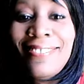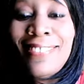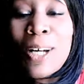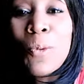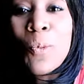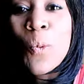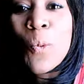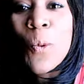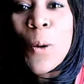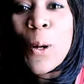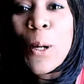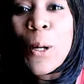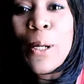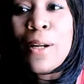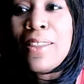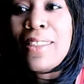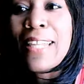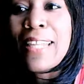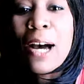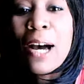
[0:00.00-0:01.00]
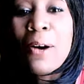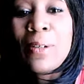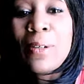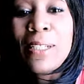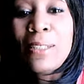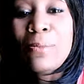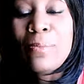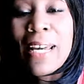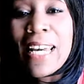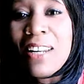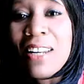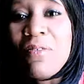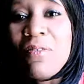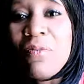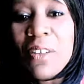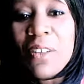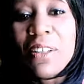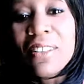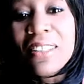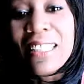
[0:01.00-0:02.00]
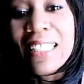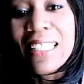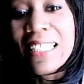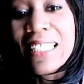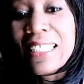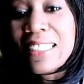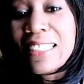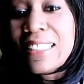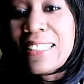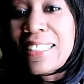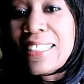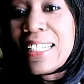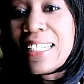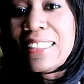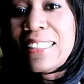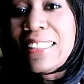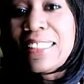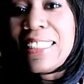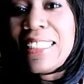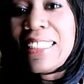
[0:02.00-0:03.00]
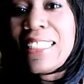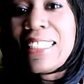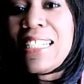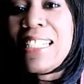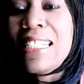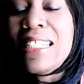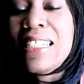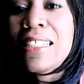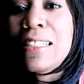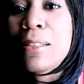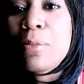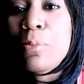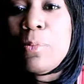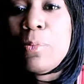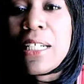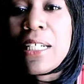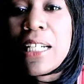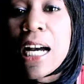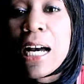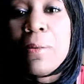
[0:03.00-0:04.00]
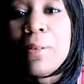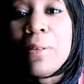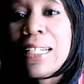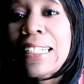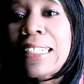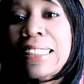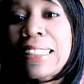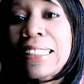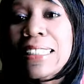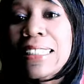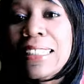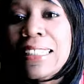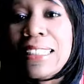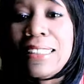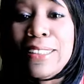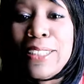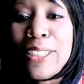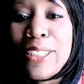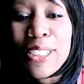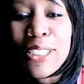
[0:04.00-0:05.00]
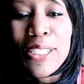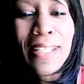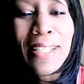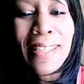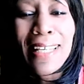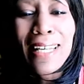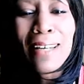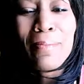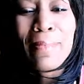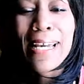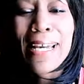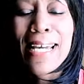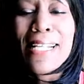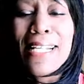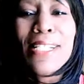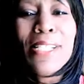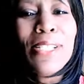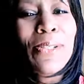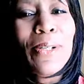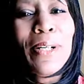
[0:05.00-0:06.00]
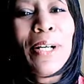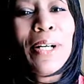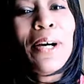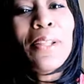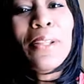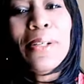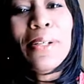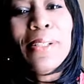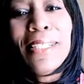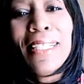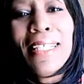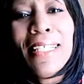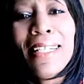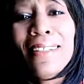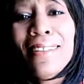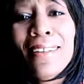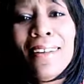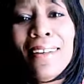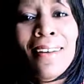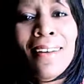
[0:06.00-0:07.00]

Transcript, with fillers: the water that was made filthy suddenly is becoming clean. Do you think man is doing all those things?